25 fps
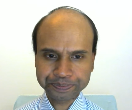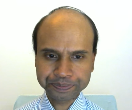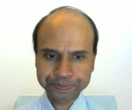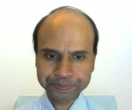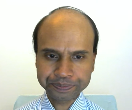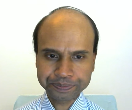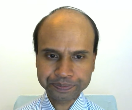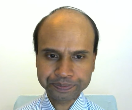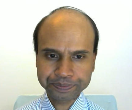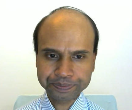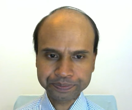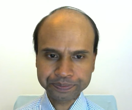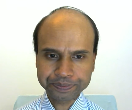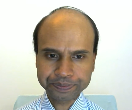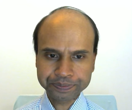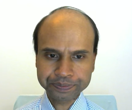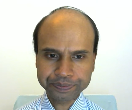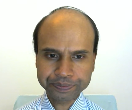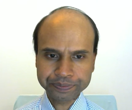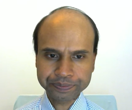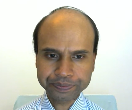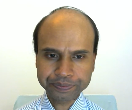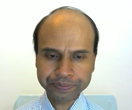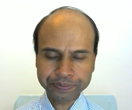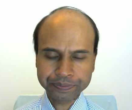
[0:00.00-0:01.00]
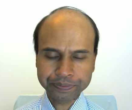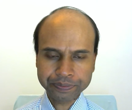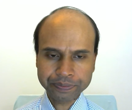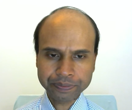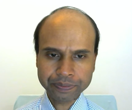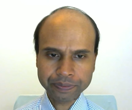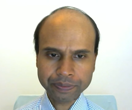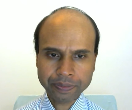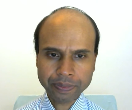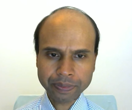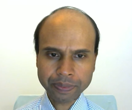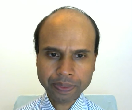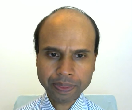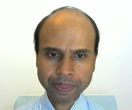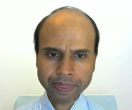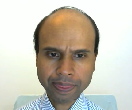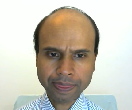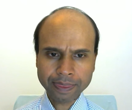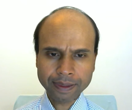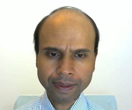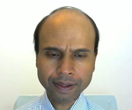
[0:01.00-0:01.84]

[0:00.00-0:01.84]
[no speech]